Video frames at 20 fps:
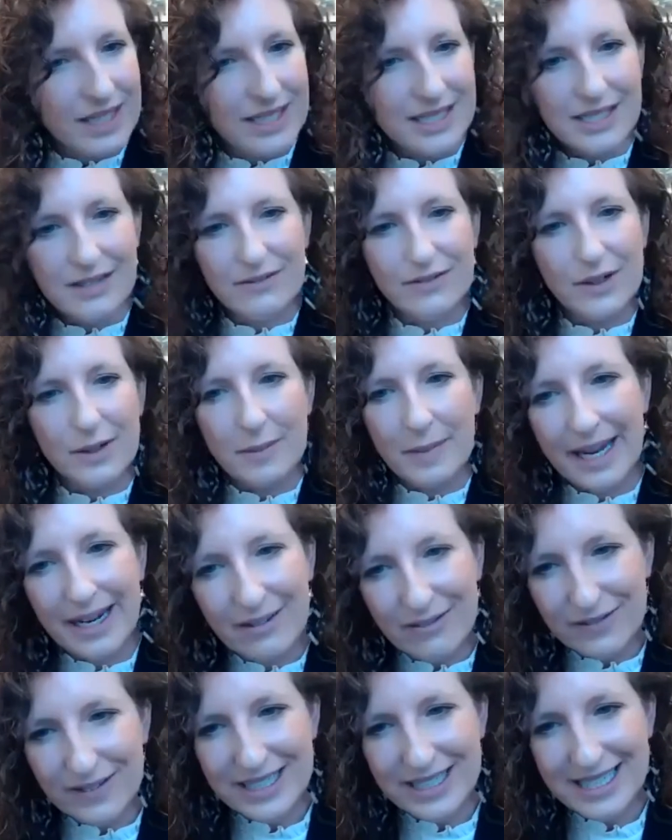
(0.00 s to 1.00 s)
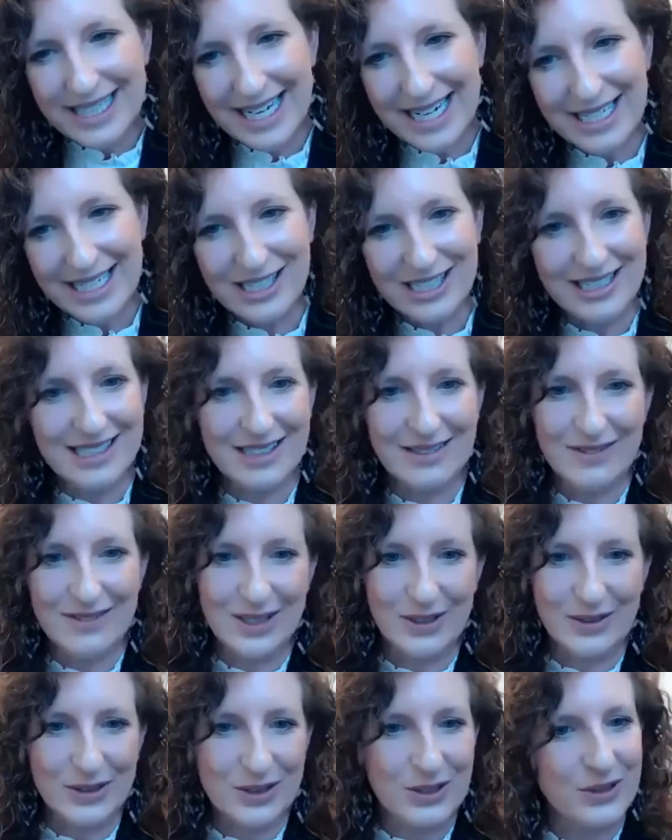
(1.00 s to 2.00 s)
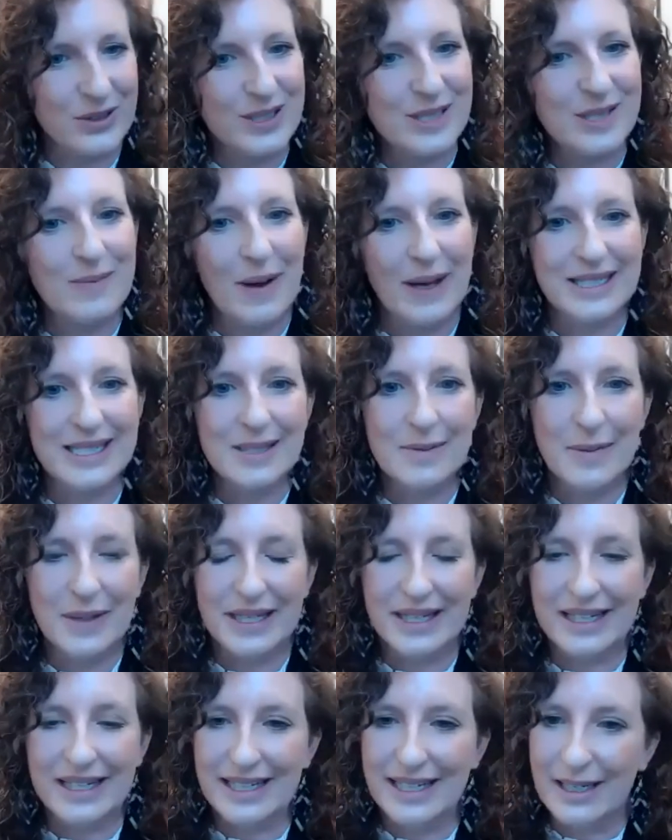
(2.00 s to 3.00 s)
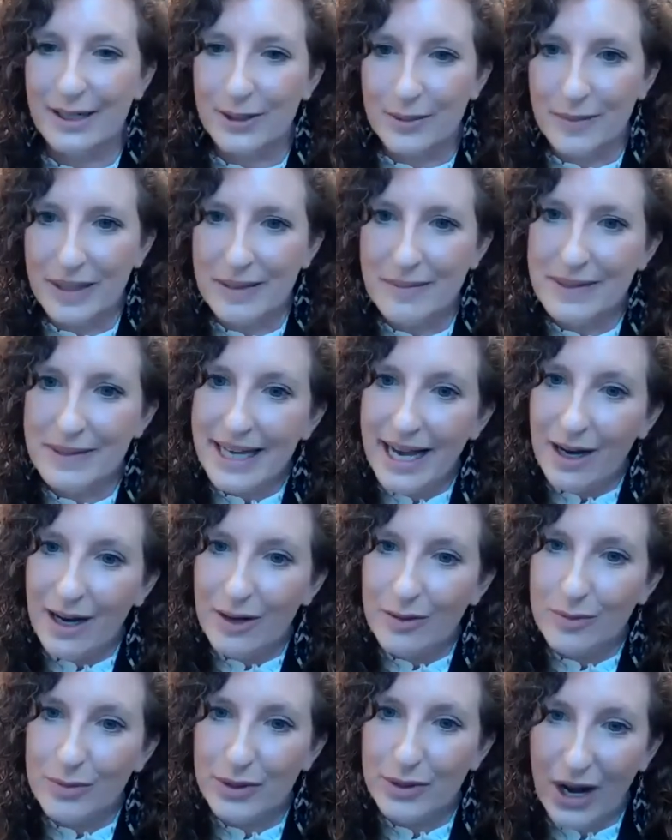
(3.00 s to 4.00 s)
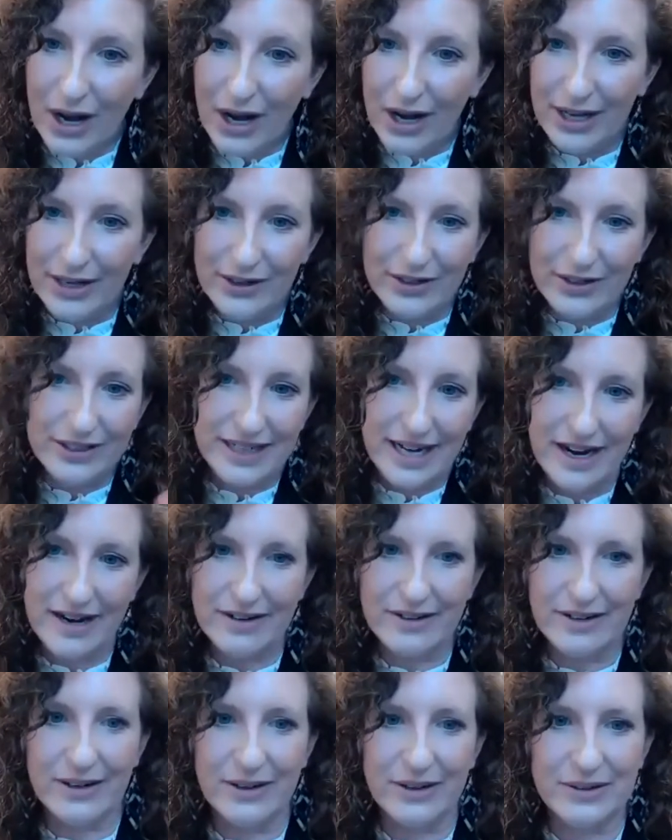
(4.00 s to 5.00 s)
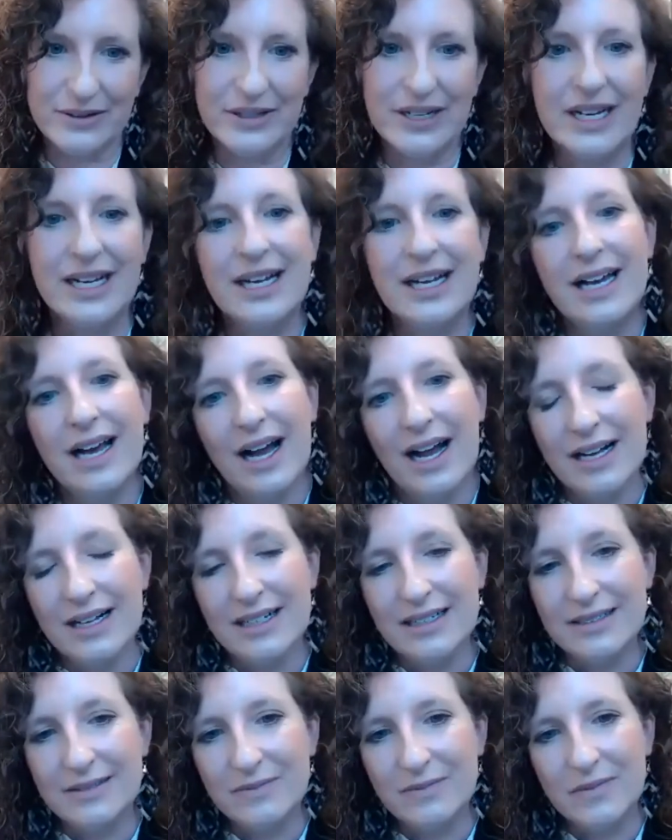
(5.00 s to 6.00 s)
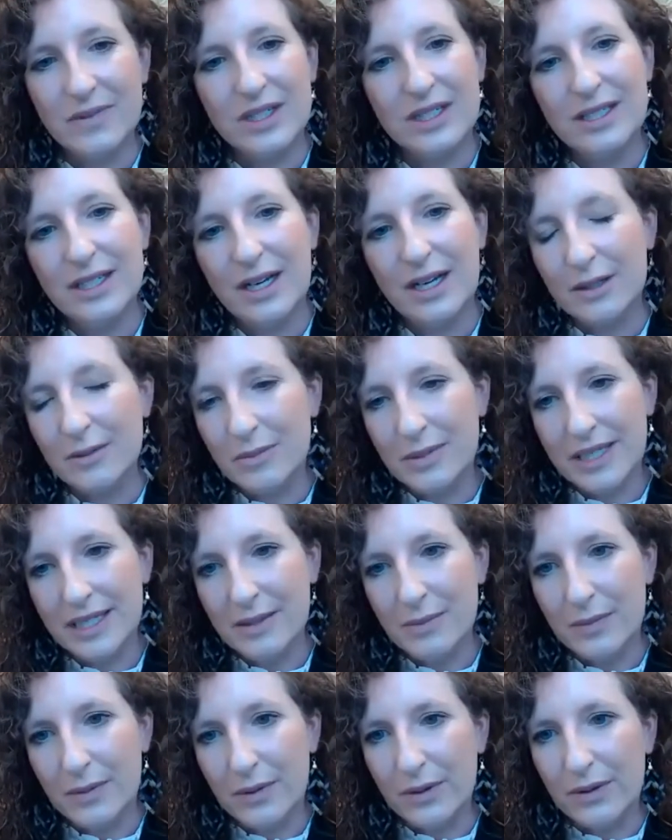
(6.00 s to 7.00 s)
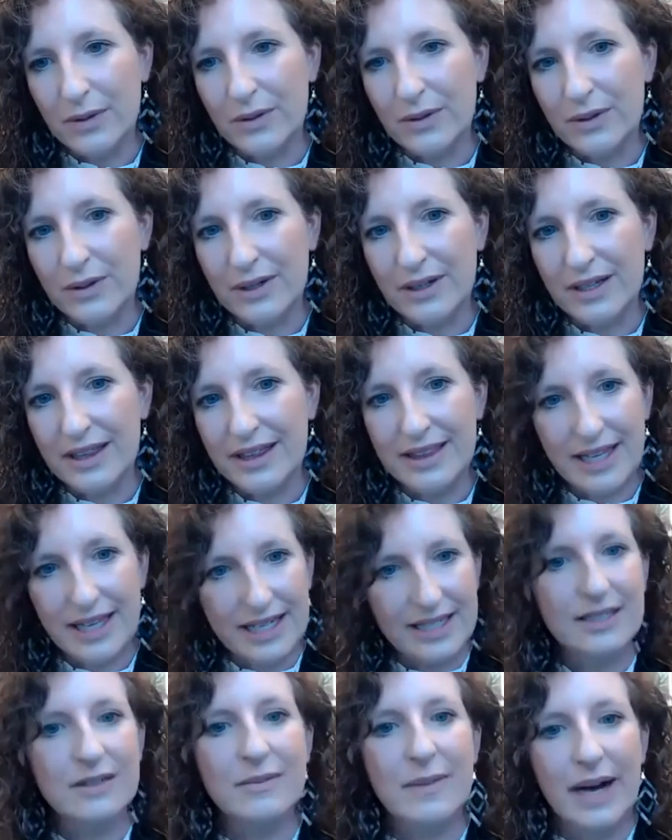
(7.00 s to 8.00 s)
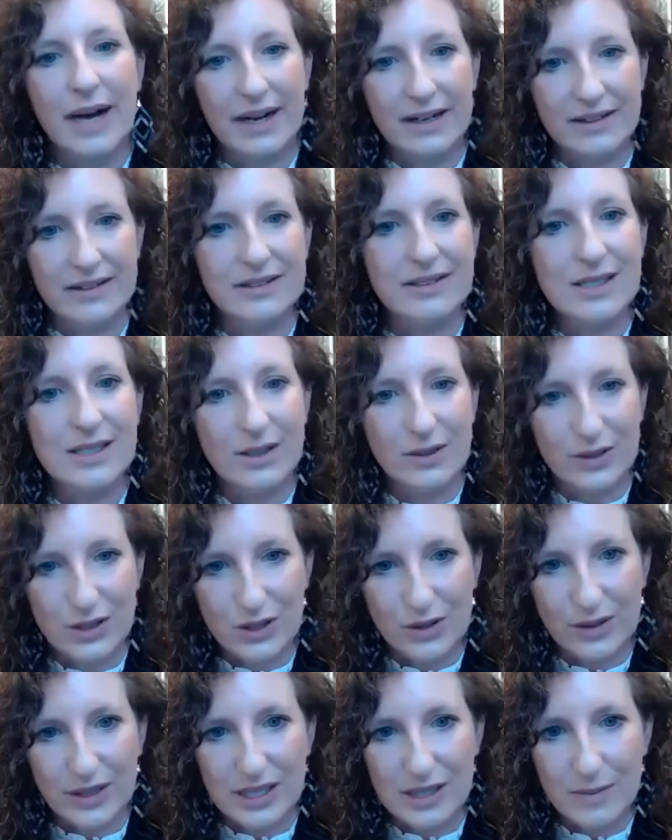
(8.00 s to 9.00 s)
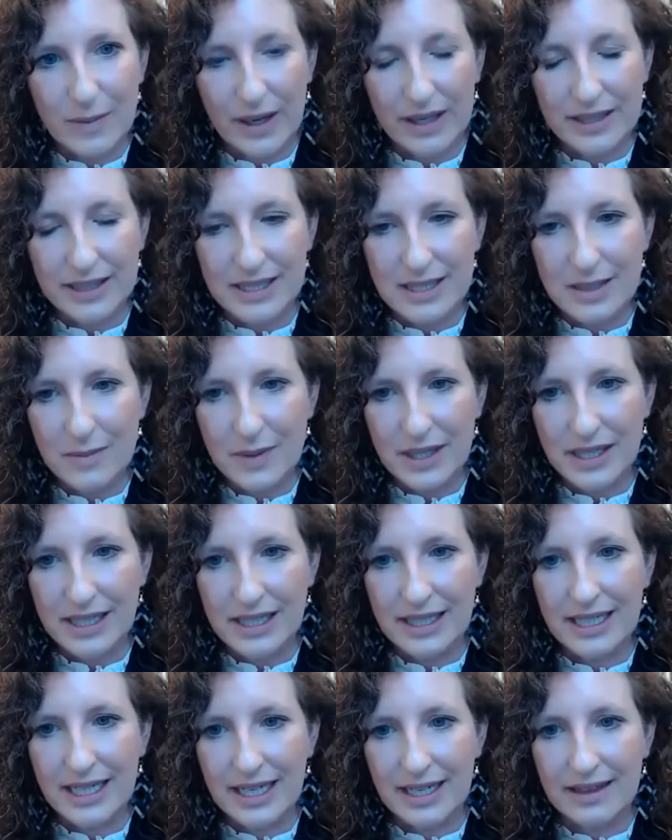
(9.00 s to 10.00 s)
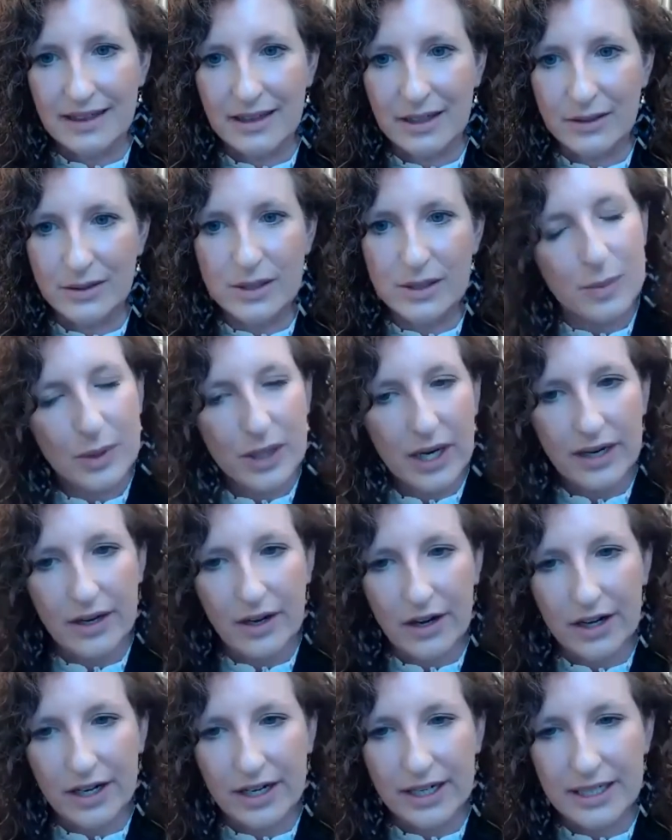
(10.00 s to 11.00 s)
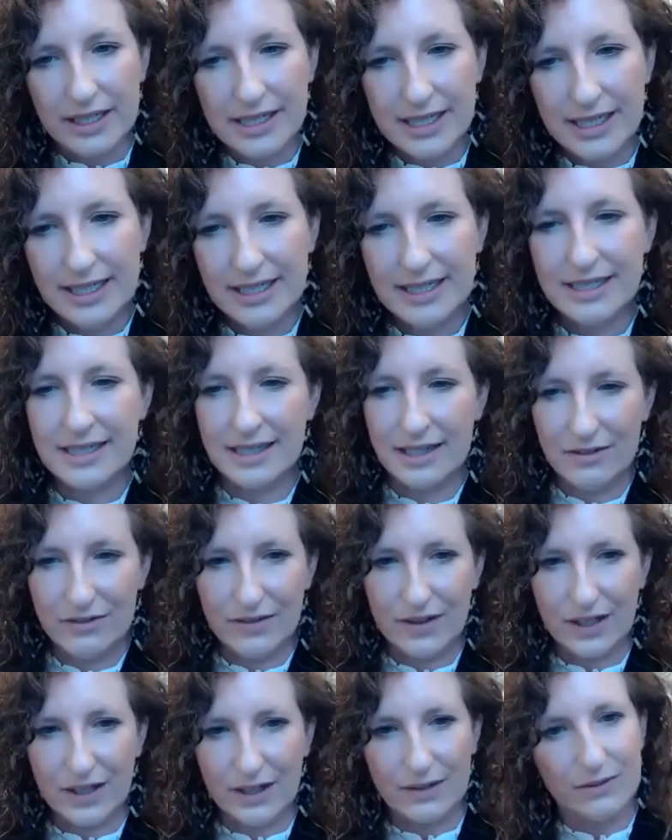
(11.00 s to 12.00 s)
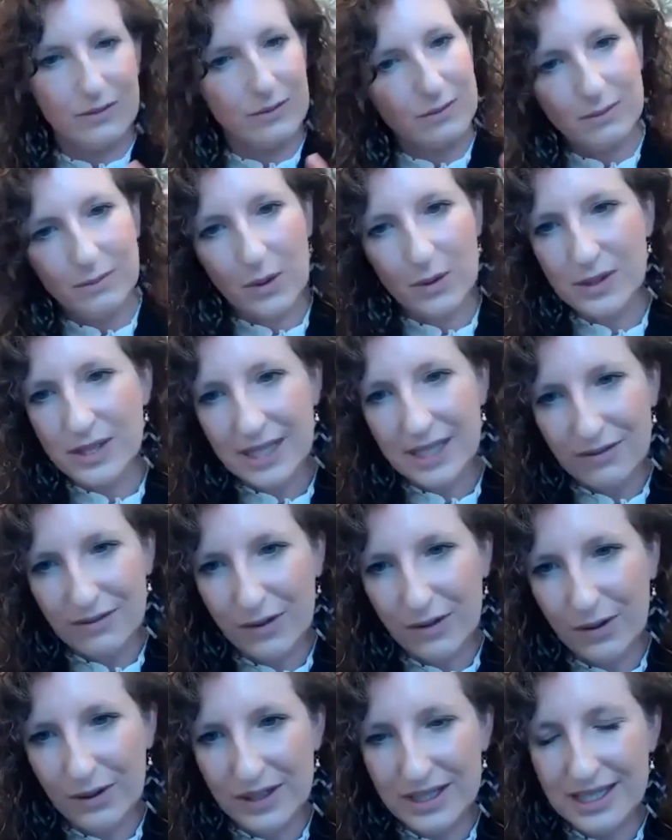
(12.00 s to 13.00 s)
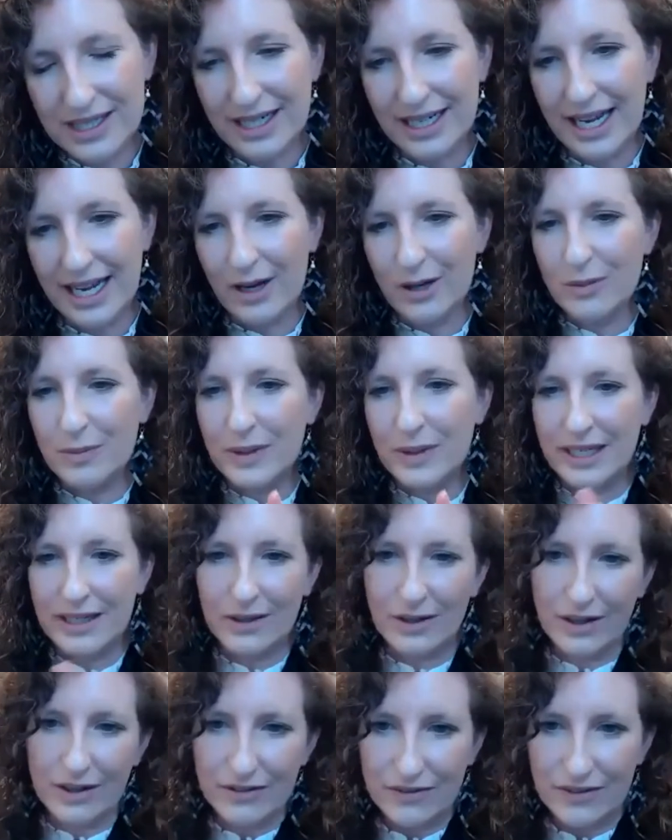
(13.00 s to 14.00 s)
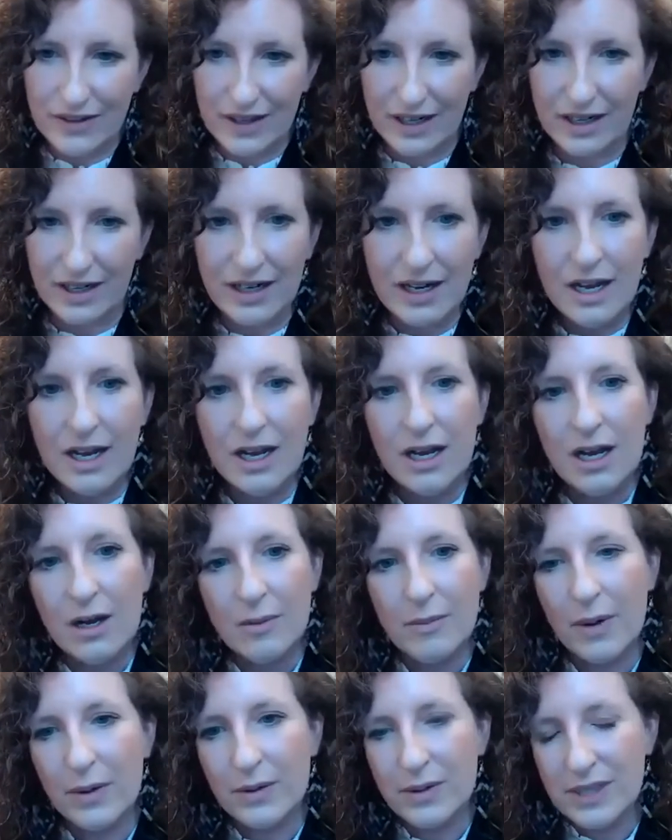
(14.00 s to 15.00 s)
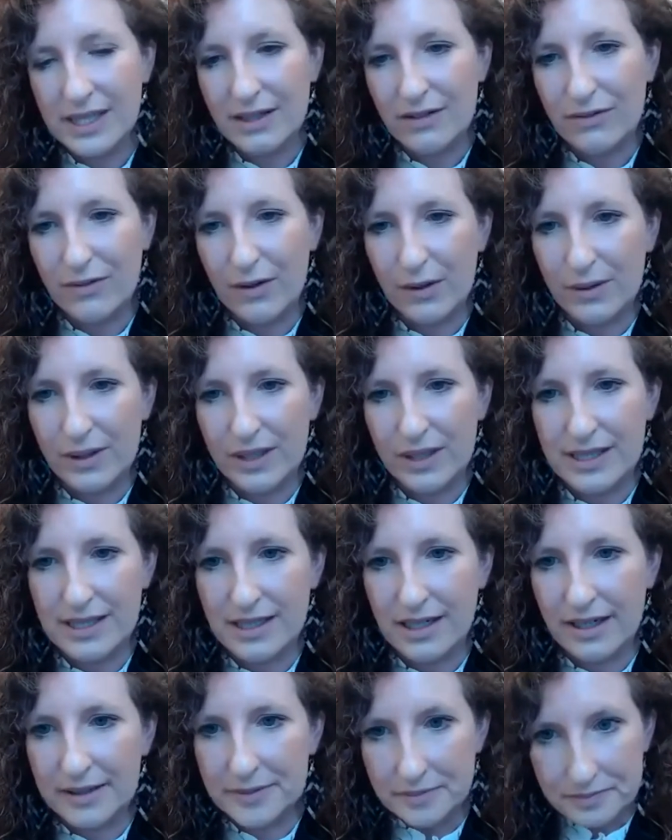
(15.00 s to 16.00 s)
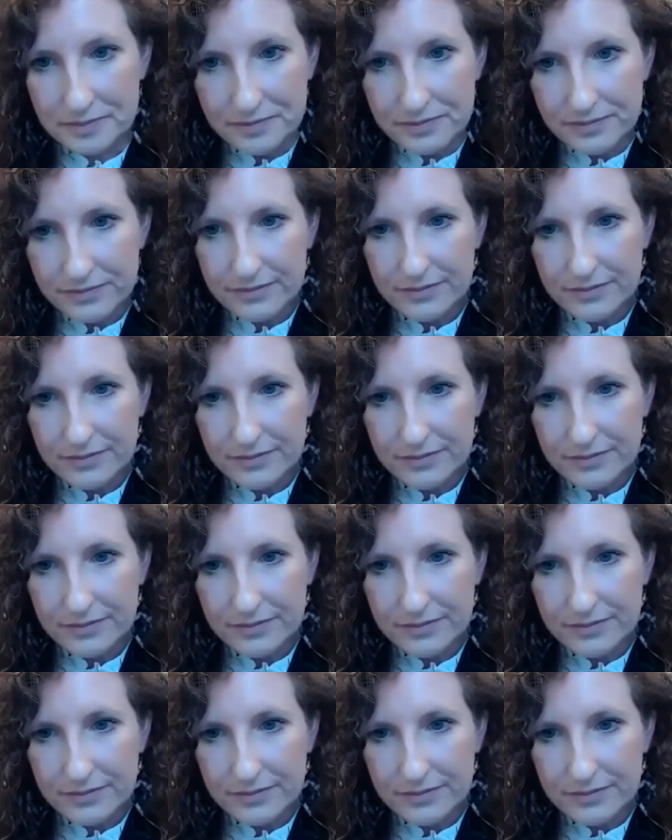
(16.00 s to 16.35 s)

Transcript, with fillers: different manifestations of social responsibility or maybe how broad or narrow um, young people think about social responsibility and those priorities if they're mostly focused on helping or if they're mostly focused on